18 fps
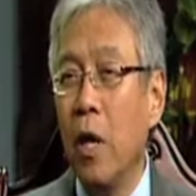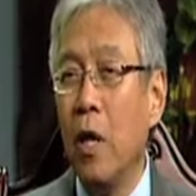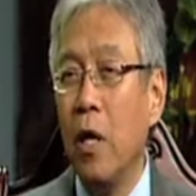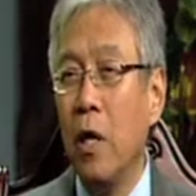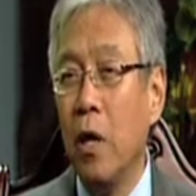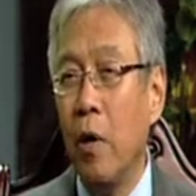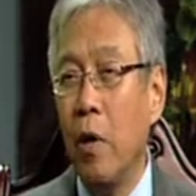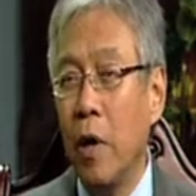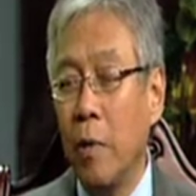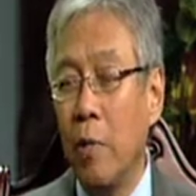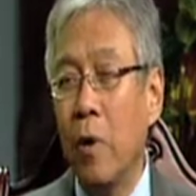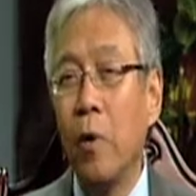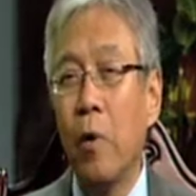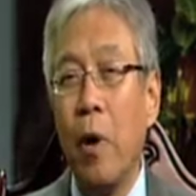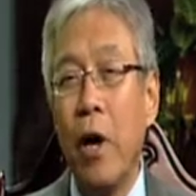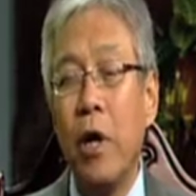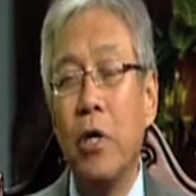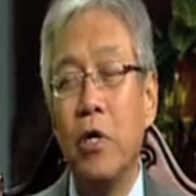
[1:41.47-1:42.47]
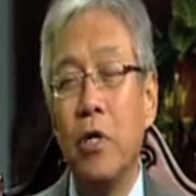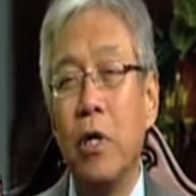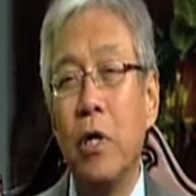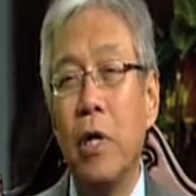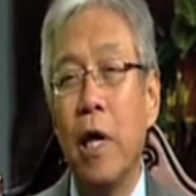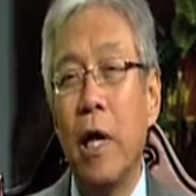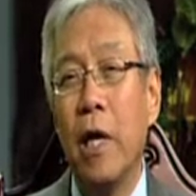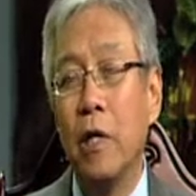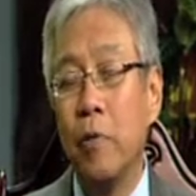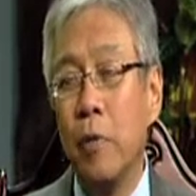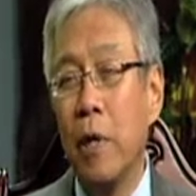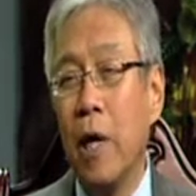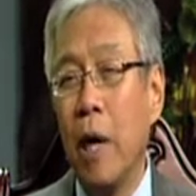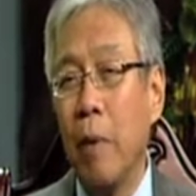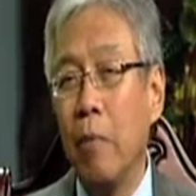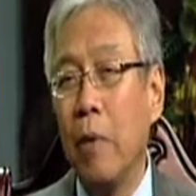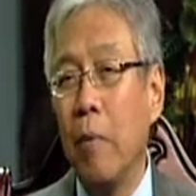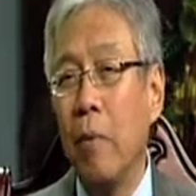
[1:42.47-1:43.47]
You know, immigration has
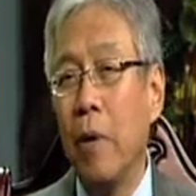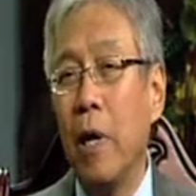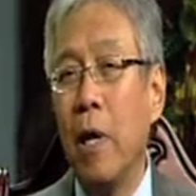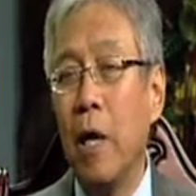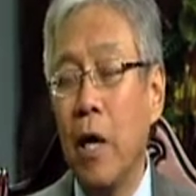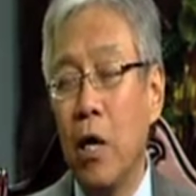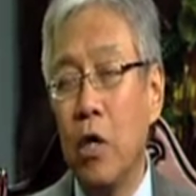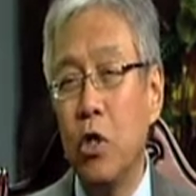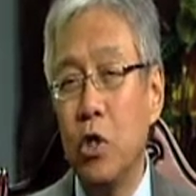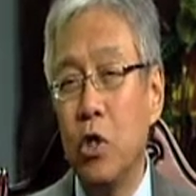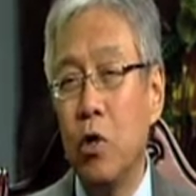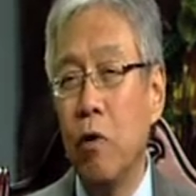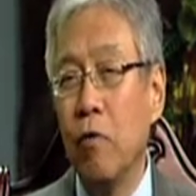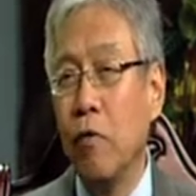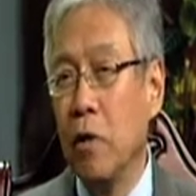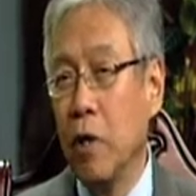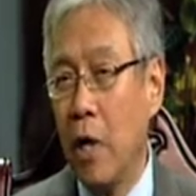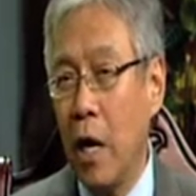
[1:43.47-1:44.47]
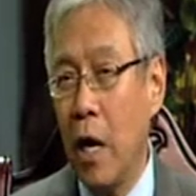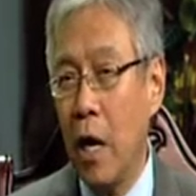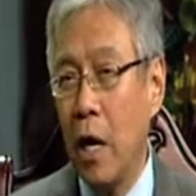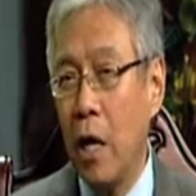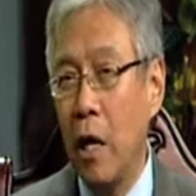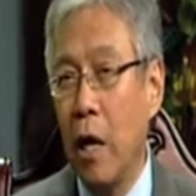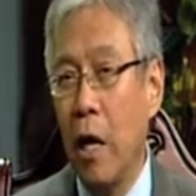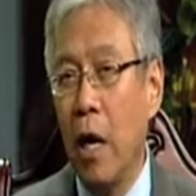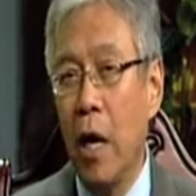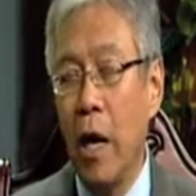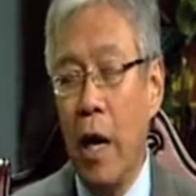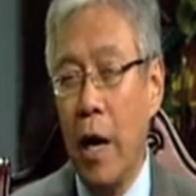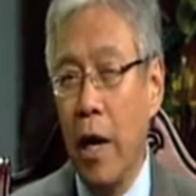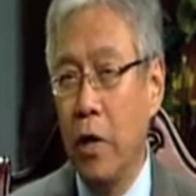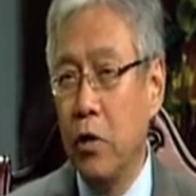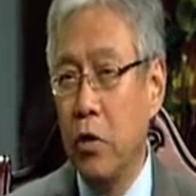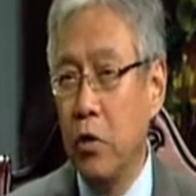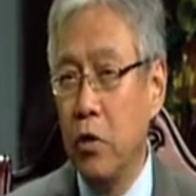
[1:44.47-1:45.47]
become the big issue of the day.
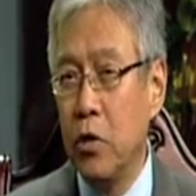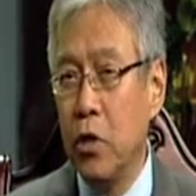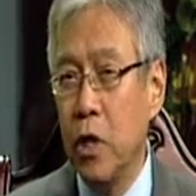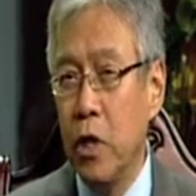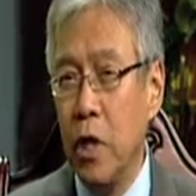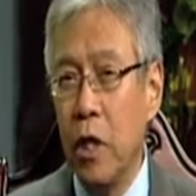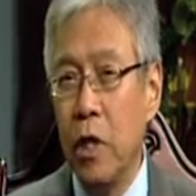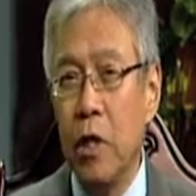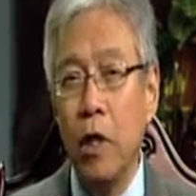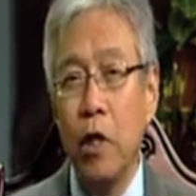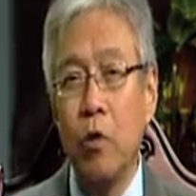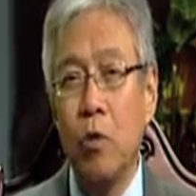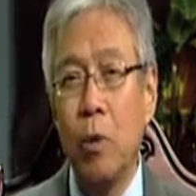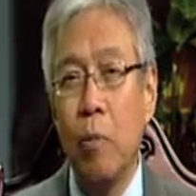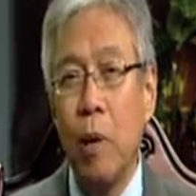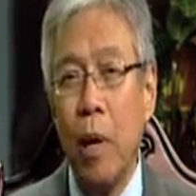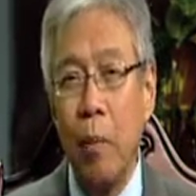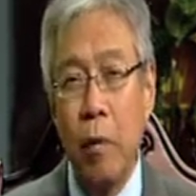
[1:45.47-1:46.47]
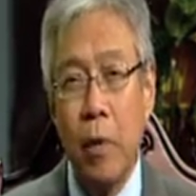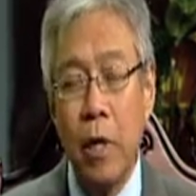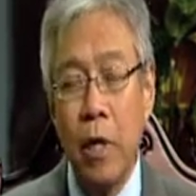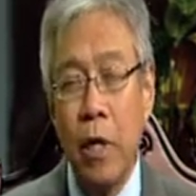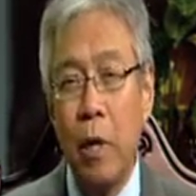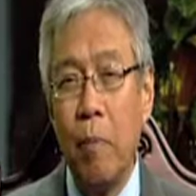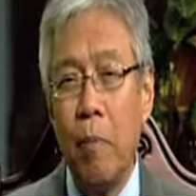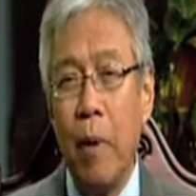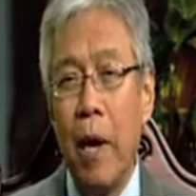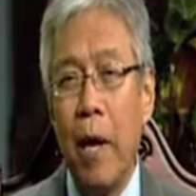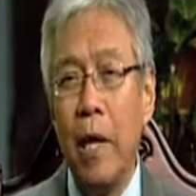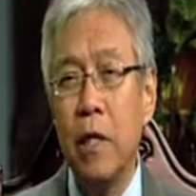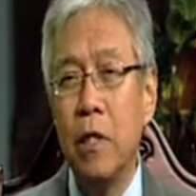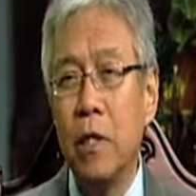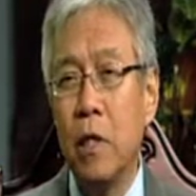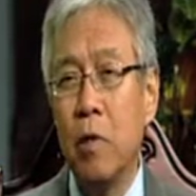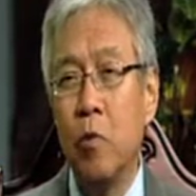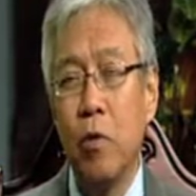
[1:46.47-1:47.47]
As you see in these Republican
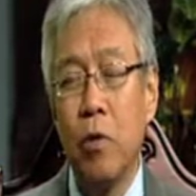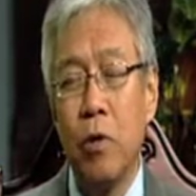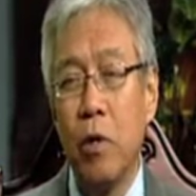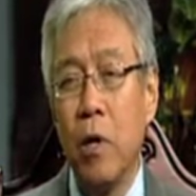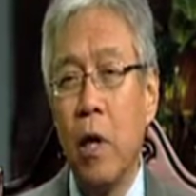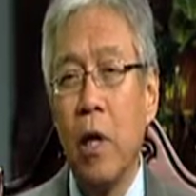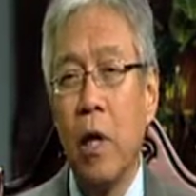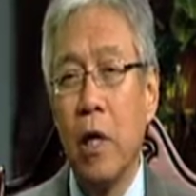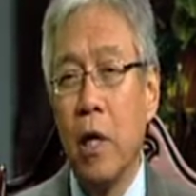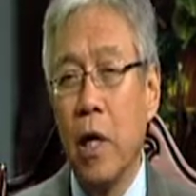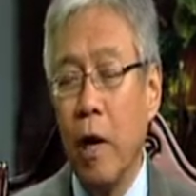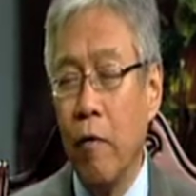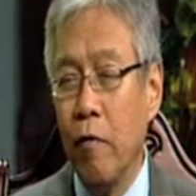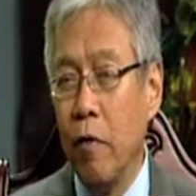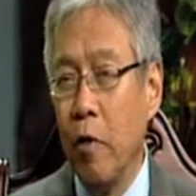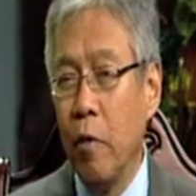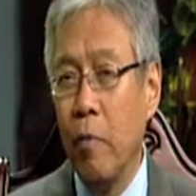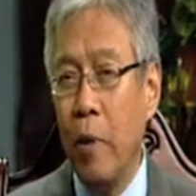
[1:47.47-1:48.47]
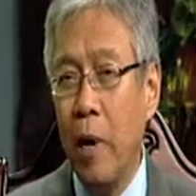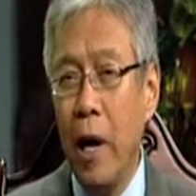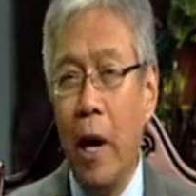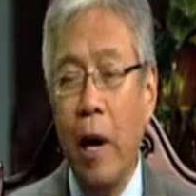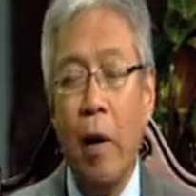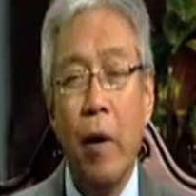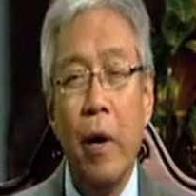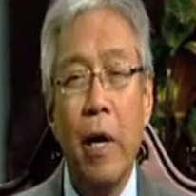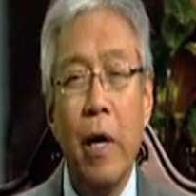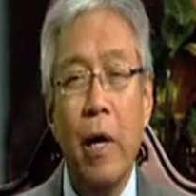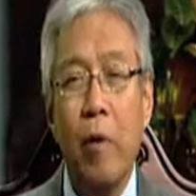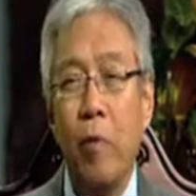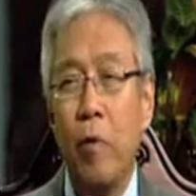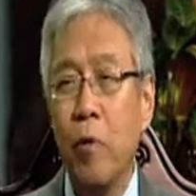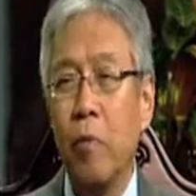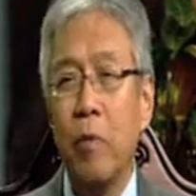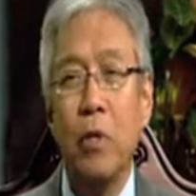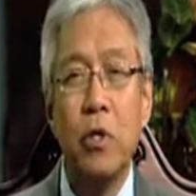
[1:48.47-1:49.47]
debates with Governor Perry,
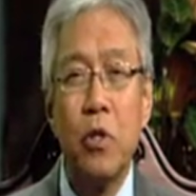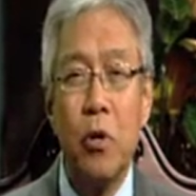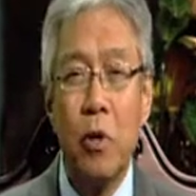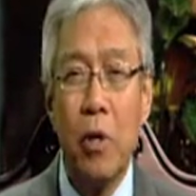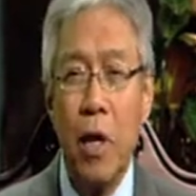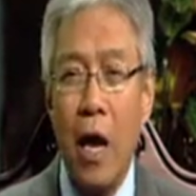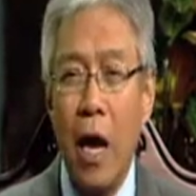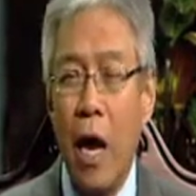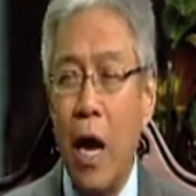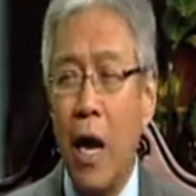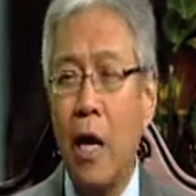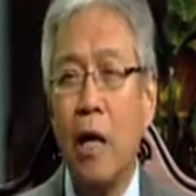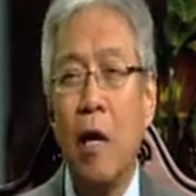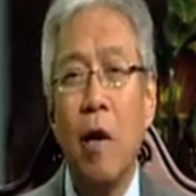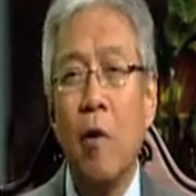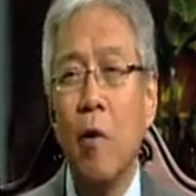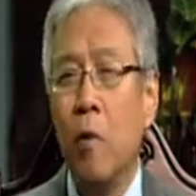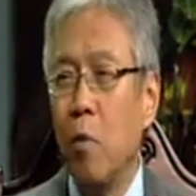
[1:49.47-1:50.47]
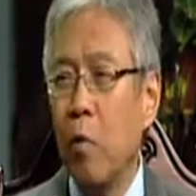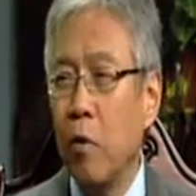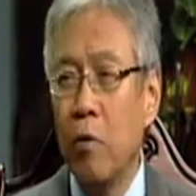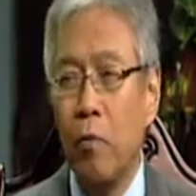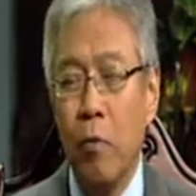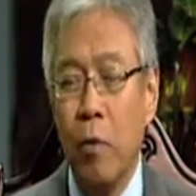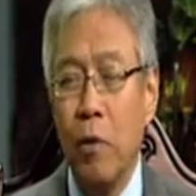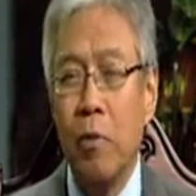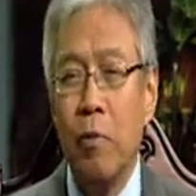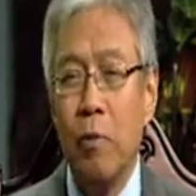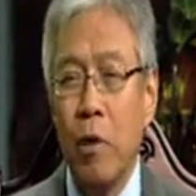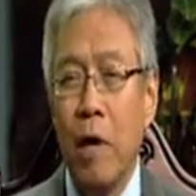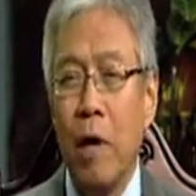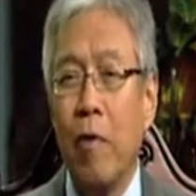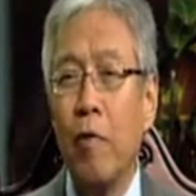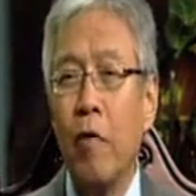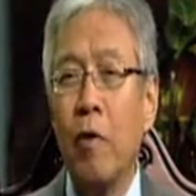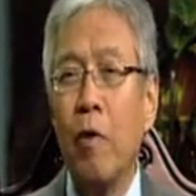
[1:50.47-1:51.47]
with Mr. Kaine, with
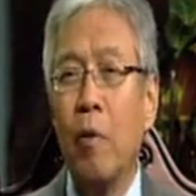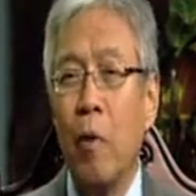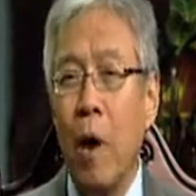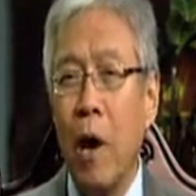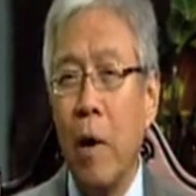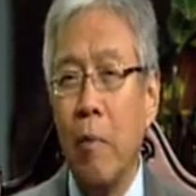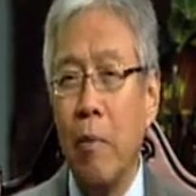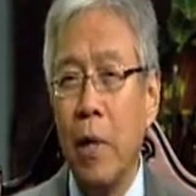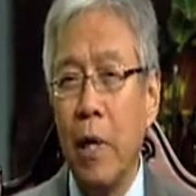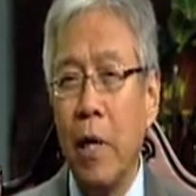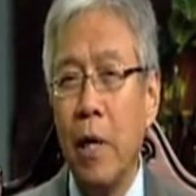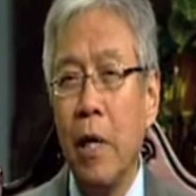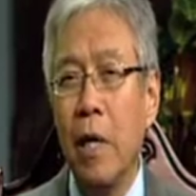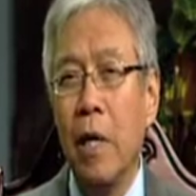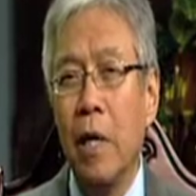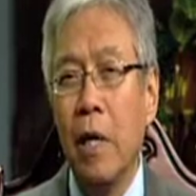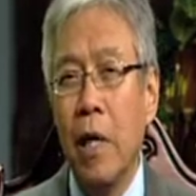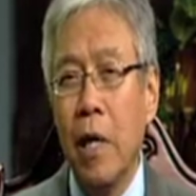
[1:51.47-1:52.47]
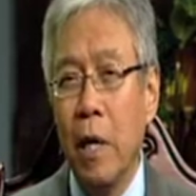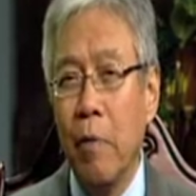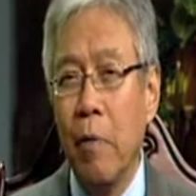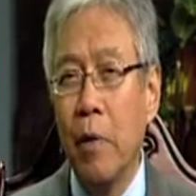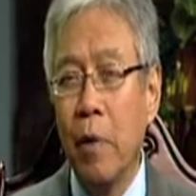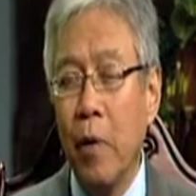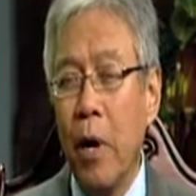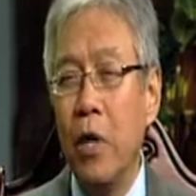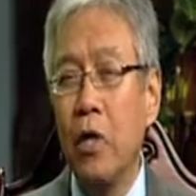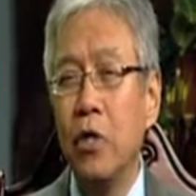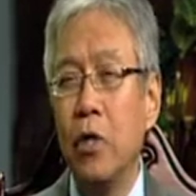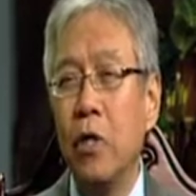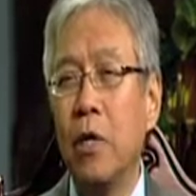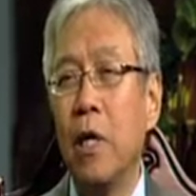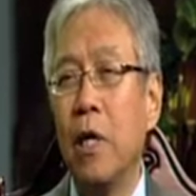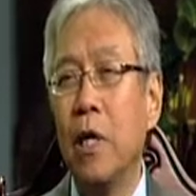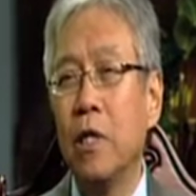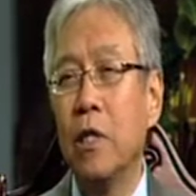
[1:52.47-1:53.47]
Governor Romney,
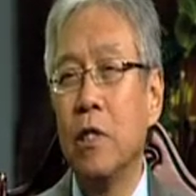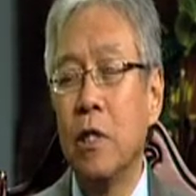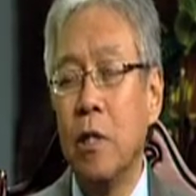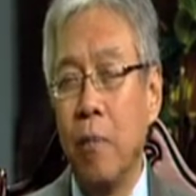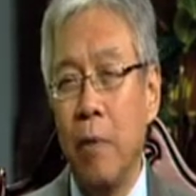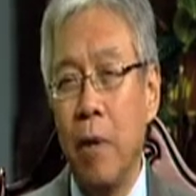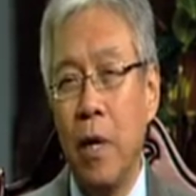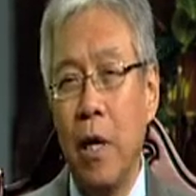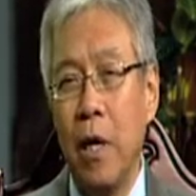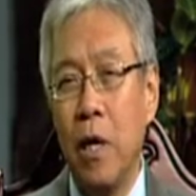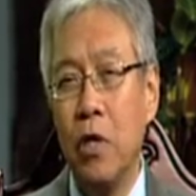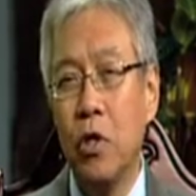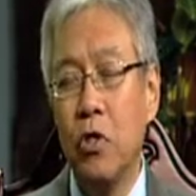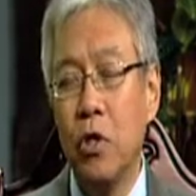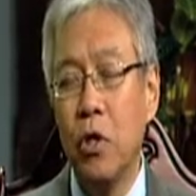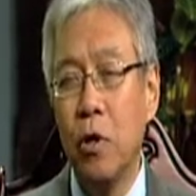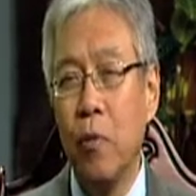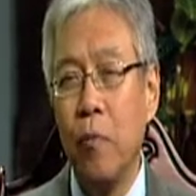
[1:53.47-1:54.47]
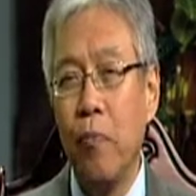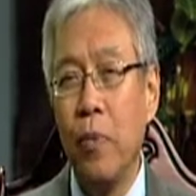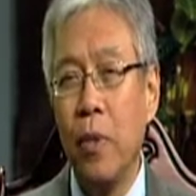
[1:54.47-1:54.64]
immigration is the big issue.